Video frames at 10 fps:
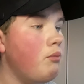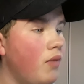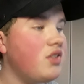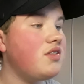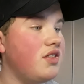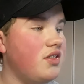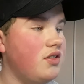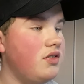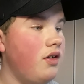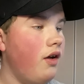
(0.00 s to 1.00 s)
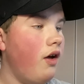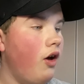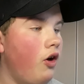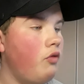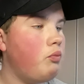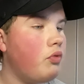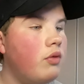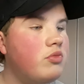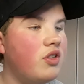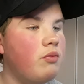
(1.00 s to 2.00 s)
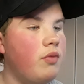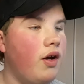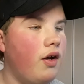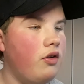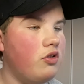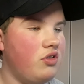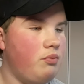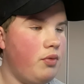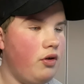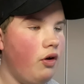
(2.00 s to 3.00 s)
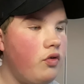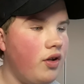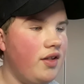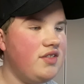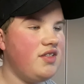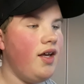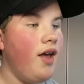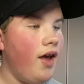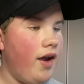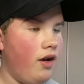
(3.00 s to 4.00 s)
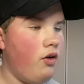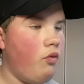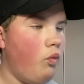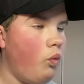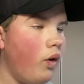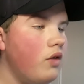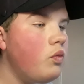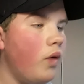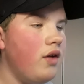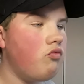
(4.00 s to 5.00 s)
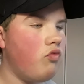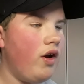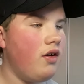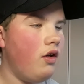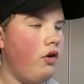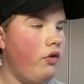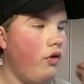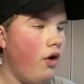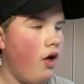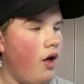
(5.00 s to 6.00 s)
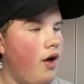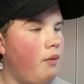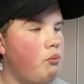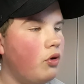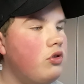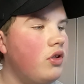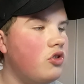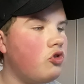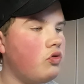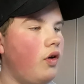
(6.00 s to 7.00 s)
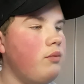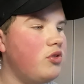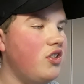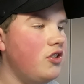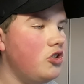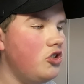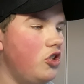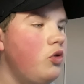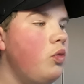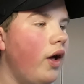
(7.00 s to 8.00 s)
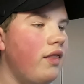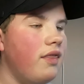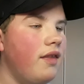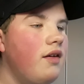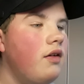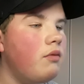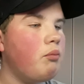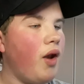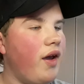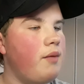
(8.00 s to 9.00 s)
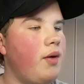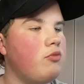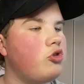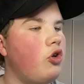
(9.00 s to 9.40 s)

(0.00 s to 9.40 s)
Masterson, who prompts him using binoculars and a one-way radio. Bond interrupts Jill and then blackmails